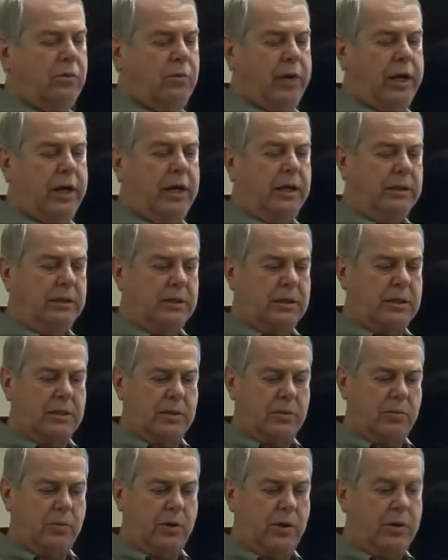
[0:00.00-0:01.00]
rates
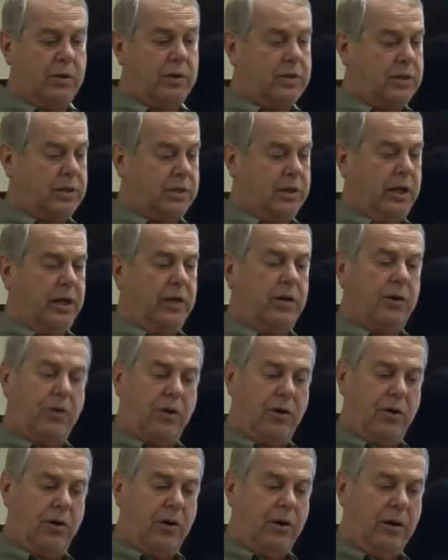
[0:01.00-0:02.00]
where the study
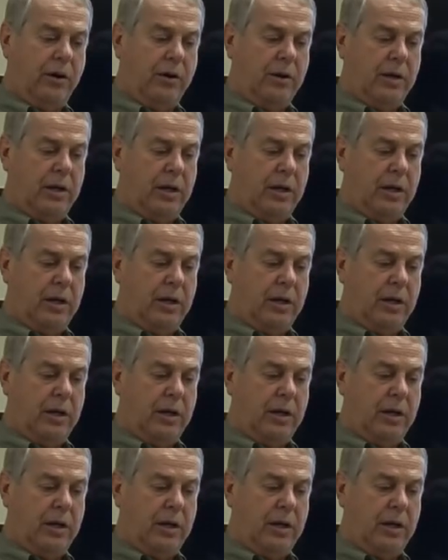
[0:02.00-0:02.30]
occurred.